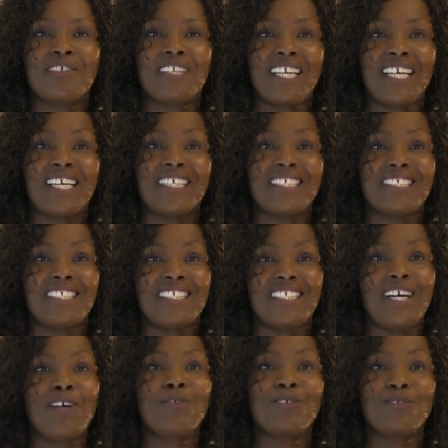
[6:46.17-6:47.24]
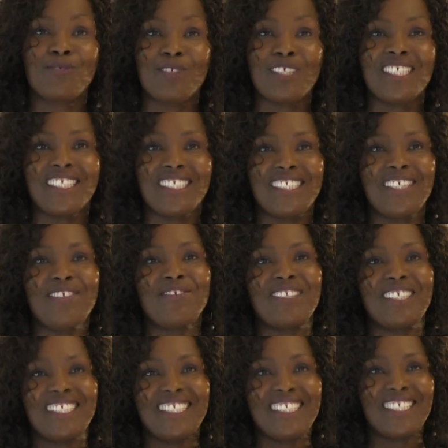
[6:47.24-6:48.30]
Like I said, I will really
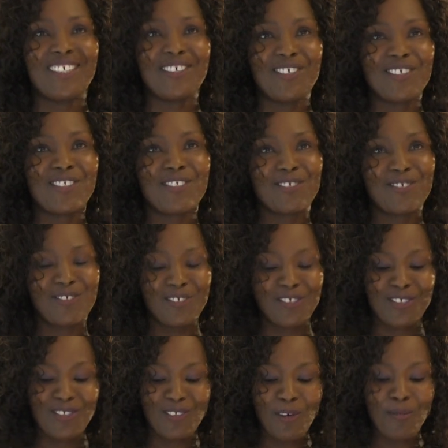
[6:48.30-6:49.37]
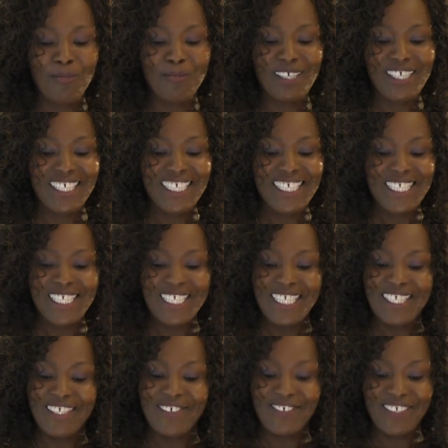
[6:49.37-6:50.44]
definitely going to stop
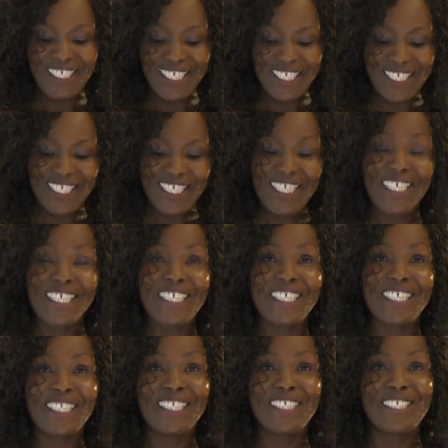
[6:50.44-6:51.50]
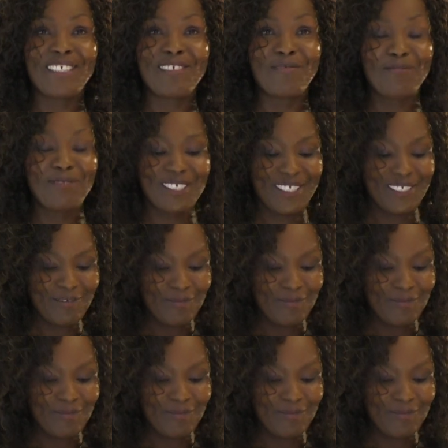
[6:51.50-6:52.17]
reading the scripture.